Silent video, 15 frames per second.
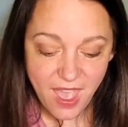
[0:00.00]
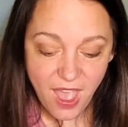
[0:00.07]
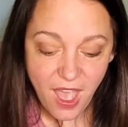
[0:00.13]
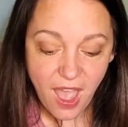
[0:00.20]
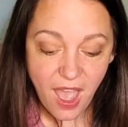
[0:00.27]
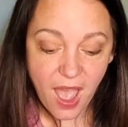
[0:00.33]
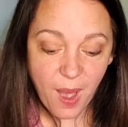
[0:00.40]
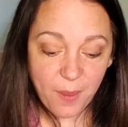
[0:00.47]

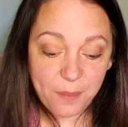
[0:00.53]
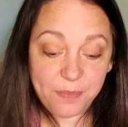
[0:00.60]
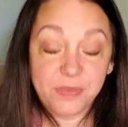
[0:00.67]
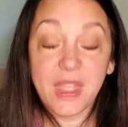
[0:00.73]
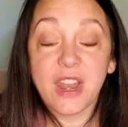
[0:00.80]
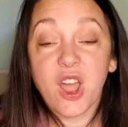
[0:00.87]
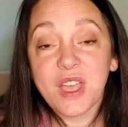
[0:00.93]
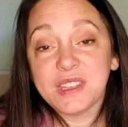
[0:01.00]

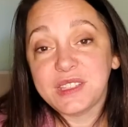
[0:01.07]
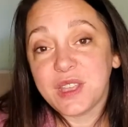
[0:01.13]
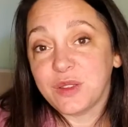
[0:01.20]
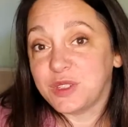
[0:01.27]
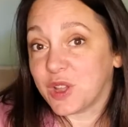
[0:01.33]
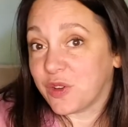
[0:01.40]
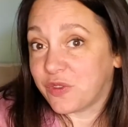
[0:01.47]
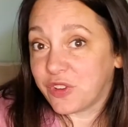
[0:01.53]
And also
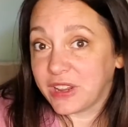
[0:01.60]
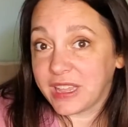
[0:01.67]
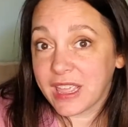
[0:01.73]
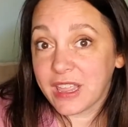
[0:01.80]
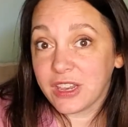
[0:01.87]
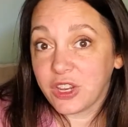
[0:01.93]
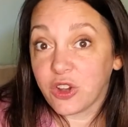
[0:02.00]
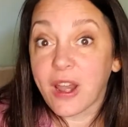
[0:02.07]
don't forget
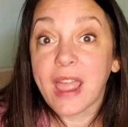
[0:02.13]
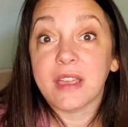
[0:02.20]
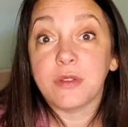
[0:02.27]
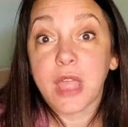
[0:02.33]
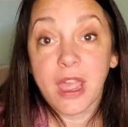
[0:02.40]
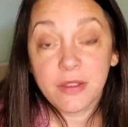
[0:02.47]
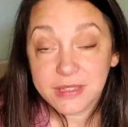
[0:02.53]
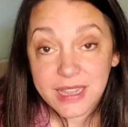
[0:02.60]
your
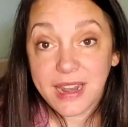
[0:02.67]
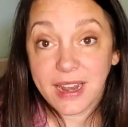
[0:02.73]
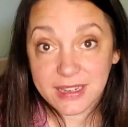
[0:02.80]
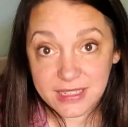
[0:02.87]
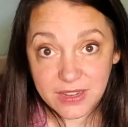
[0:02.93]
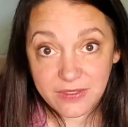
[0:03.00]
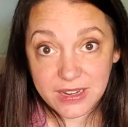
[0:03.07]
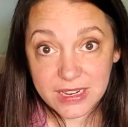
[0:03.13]
outside
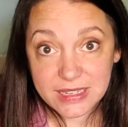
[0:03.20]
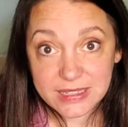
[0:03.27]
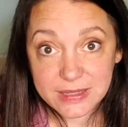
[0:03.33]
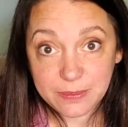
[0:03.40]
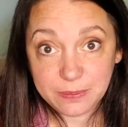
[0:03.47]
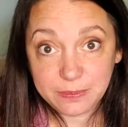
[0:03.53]
activities.